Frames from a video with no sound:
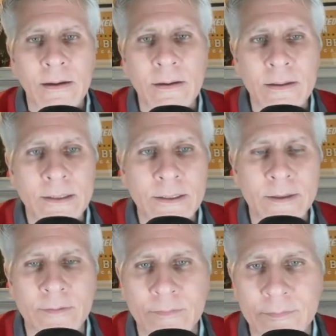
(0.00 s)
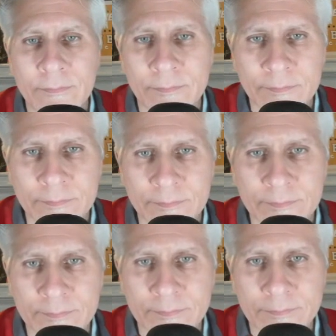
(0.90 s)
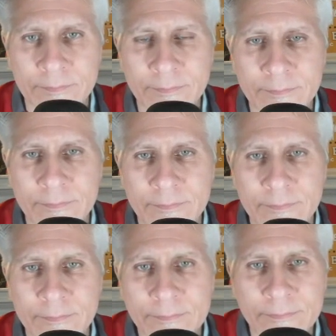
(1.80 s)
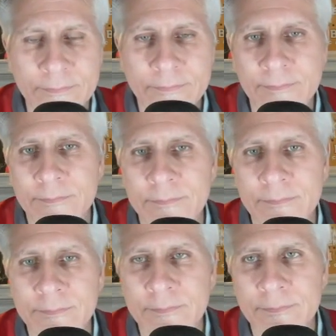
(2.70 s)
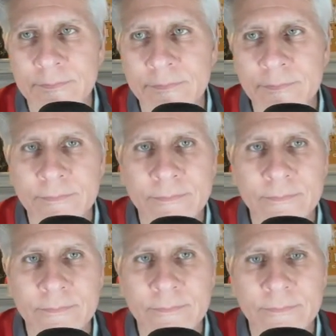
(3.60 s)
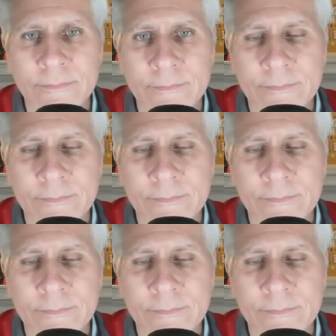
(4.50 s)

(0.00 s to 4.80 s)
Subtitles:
The person shown says nothing.